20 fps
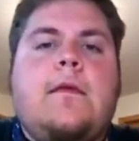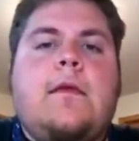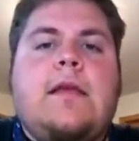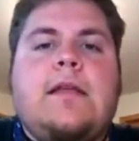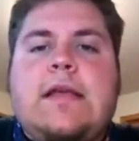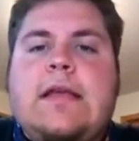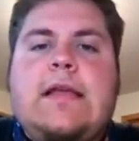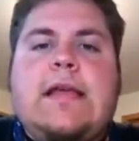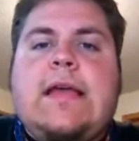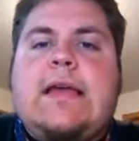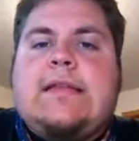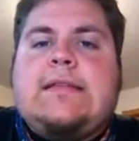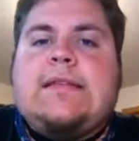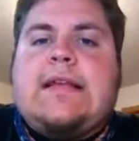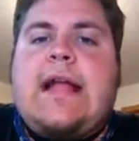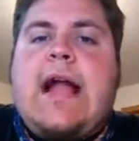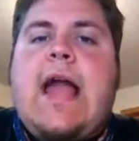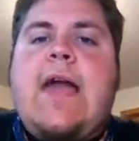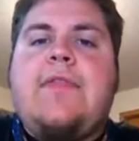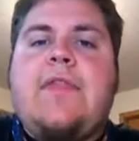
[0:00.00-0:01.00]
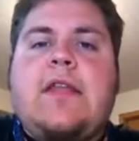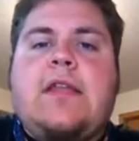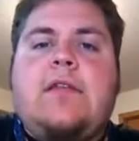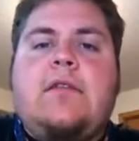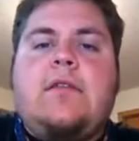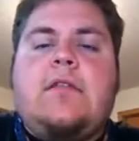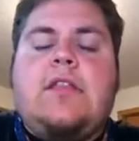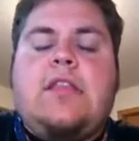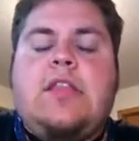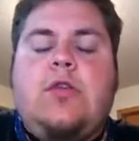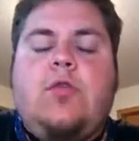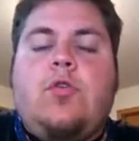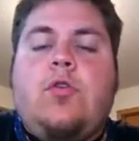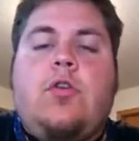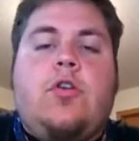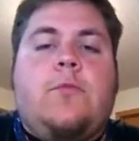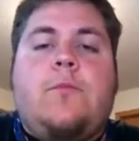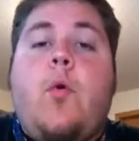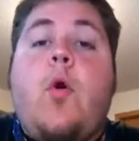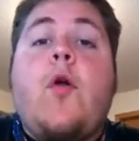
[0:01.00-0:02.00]
it's a guy that
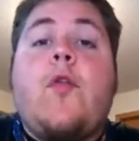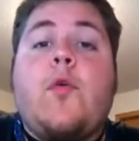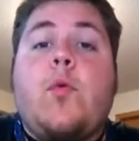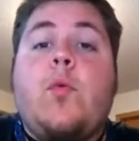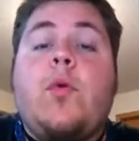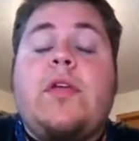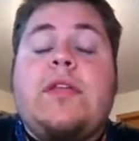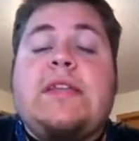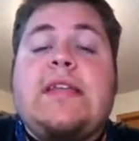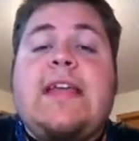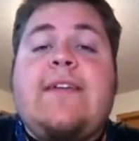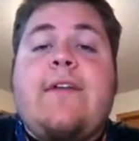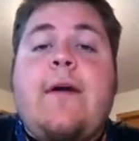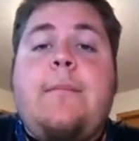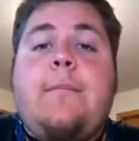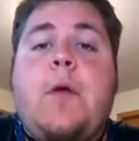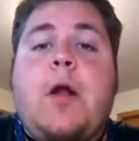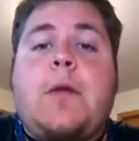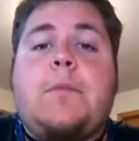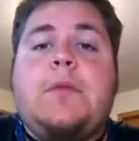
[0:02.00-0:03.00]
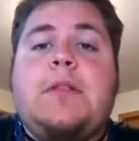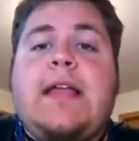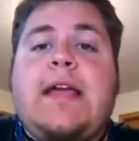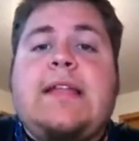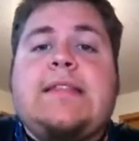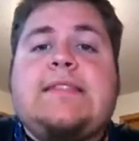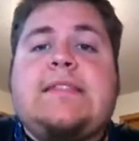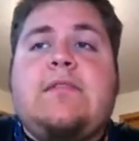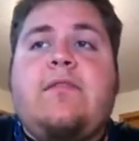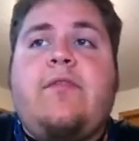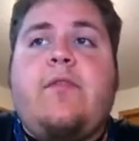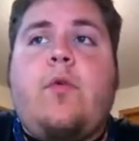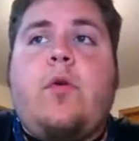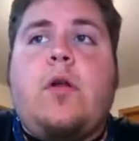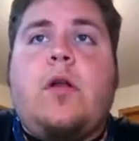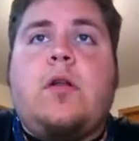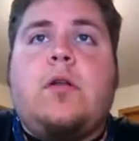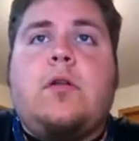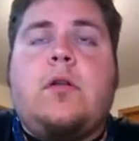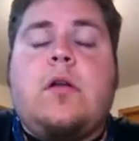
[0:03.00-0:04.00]
you're more than willing to give up Mark Melancon
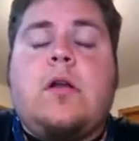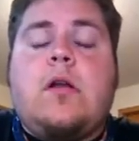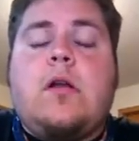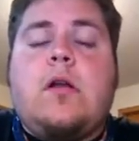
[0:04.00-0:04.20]
for,